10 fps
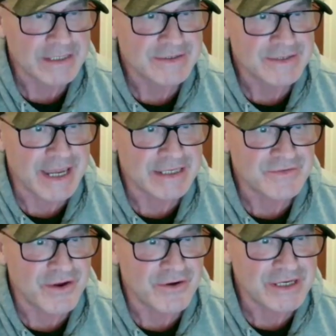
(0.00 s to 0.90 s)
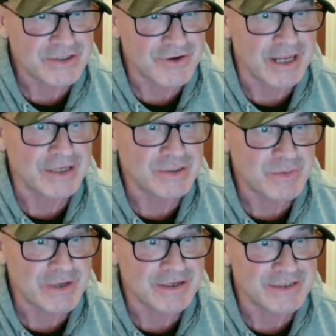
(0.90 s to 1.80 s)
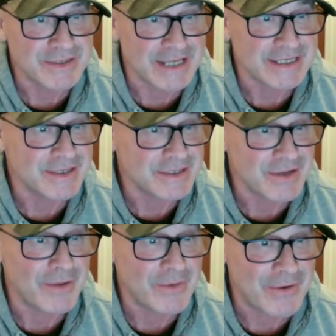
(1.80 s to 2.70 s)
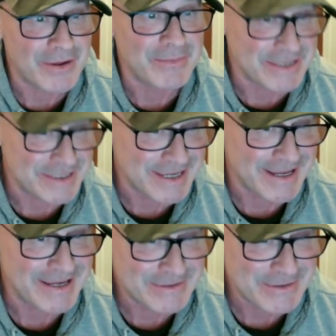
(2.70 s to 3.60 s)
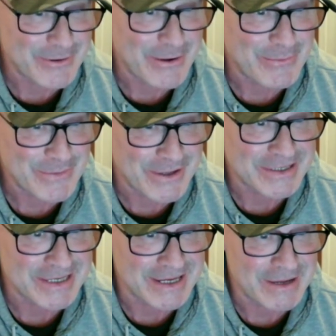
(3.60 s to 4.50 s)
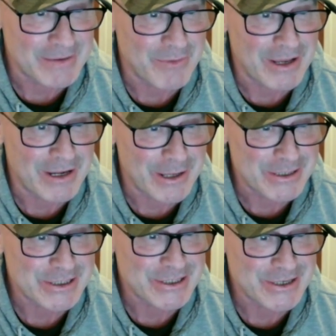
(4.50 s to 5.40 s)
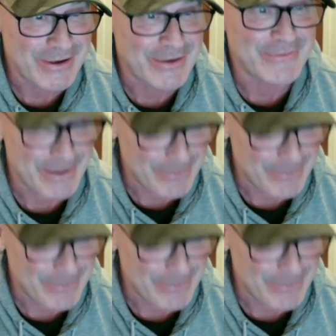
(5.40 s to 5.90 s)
that is very strange because that is the time that I meditate, 12:30 in my lunch half